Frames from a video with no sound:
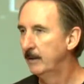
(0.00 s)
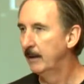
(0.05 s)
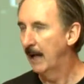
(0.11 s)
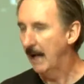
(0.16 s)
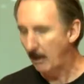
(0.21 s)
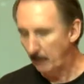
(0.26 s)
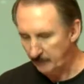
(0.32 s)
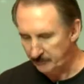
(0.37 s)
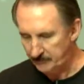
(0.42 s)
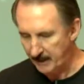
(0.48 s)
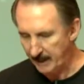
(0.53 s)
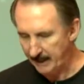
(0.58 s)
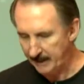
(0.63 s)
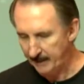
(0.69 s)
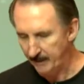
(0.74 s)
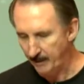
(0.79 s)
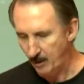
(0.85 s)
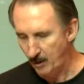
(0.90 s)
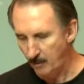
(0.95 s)
I was
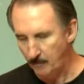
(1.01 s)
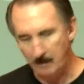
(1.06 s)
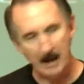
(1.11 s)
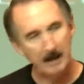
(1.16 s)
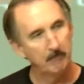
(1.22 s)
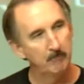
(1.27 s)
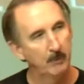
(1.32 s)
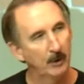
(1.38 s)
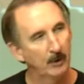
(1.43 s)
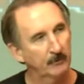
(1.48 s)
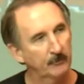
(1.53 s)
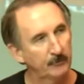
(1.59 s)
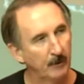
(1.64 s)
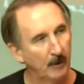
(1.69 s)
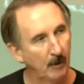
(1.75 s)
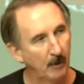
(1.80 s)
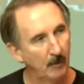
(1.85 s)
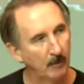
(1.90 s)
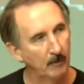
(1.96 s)
taking all my books
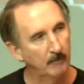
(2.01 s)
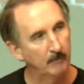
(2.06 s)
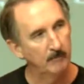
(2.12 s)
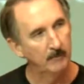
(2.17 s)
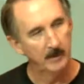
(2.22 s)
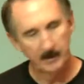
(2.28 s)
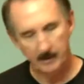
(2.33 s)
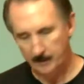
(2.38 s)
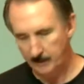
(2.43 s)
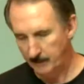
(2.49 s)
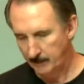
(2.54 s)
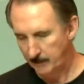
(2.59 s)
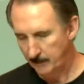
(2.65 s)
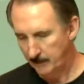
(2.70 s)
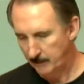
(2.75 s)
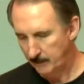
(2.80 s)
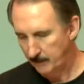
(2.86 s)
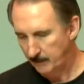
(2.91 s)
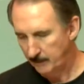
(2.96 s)
home
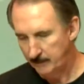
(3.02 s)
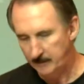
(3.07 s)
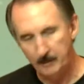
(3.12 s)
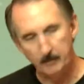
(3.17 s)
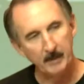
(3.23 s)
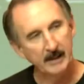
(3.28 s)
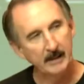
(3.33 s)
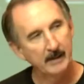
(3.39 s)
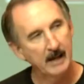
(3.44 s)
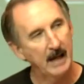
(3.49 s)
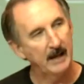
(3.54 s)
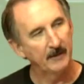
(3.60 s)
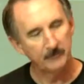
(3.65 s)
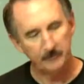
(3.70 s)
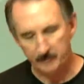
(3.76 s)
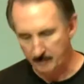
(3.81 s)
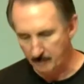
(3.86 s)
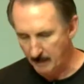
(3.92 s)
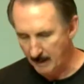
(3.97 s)
to be
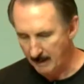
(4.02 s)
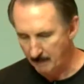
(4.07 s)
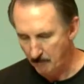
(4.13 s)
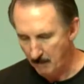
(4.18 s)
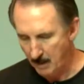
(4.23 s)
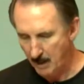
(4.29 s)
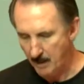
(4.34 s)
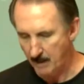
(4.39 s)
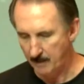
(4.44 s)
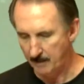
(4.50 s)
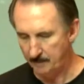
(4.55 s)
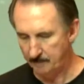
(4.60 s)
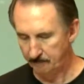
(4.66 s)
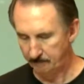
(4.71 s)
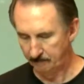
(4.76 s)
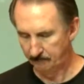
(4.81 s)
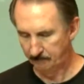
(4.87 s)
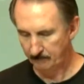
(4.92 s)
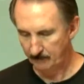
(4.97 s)
nice to my mom.
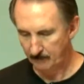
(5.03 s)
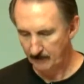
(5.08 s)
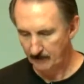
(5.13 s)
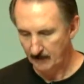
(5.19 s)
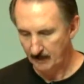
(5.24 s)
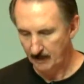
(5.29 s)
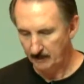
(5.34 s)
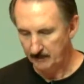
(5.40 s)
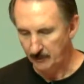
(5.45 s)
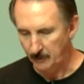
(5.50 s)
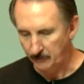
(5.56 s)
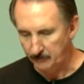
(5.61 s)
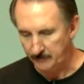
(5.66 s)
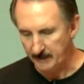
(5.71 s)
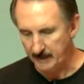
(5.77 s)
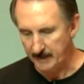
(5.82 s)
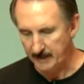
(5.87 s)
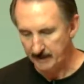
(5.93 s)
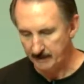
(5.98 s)
You
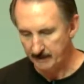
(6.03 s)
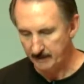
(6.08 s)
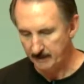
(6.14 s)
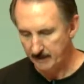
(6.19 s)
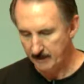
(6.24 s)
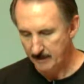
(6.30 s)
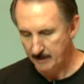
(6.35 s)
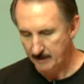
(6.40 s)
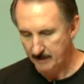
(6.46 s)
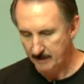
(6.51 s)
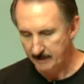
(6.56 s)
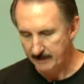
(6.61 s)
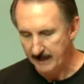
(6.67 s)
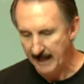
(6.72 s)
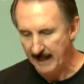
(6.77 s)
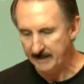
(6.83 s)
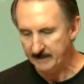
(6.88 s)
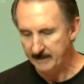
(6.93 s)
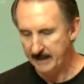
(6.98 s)
see,
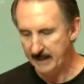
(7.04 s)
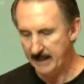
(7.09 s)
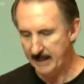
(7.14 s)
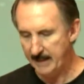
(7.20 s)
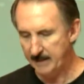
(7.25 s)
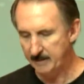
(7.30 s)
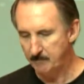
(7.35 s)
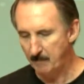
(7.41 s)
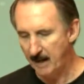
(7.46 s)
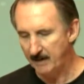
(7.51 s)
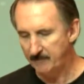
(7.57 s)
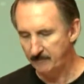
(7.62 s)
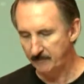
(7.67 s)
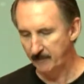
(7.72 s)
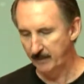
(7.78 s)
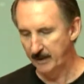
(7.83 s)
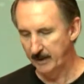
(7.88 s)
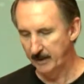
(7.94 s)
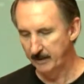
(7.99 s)
that day, my
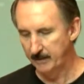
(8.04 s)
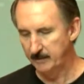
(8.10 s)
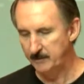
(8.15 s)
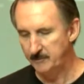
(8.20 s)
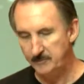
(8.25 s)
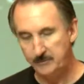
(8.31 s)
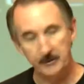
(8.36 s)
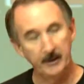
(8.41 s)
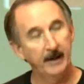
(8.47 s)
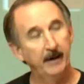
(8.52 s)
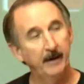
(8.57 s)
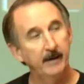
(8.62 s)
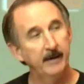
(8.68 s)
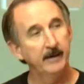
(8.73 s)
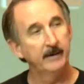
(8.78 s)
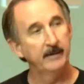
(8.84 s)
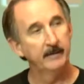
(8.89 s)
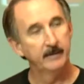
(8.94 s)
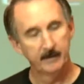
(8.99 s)
friend Jerry
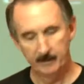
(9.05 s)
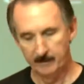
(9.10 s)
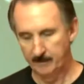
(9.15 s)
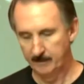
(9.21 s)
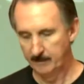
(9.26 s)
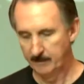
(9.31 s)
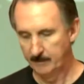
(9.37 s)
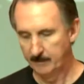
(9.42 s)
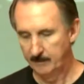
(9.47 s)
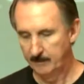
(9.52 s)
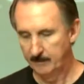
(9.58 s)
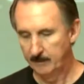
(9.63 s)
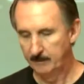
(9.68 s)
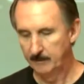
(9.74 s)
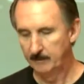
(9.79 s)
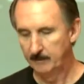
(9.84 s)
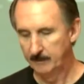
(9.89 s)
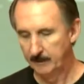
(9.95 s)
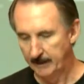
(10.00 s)

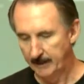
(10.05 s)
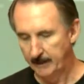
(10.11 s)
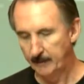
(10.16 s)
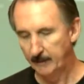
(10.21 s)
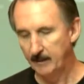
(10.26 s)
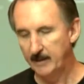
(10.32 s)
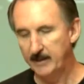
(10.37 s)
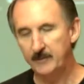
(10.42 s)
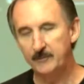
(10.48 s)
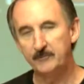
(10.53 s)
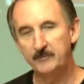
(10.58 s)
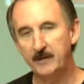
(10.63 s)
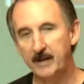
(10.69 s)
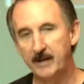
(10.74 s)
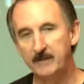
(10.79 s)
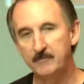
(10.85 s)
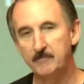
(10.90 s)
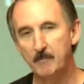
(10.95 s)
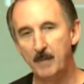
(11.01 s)
literally
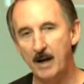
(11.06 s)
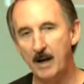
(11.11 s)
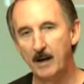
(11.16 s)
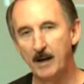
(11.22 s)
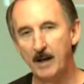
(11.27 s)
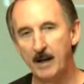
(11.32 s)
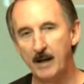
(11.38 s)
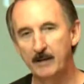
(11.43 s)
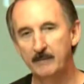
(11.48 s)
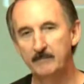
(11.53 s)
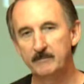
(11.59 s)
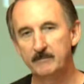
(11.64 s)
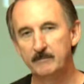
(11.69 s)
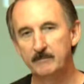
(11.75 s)
saved my life.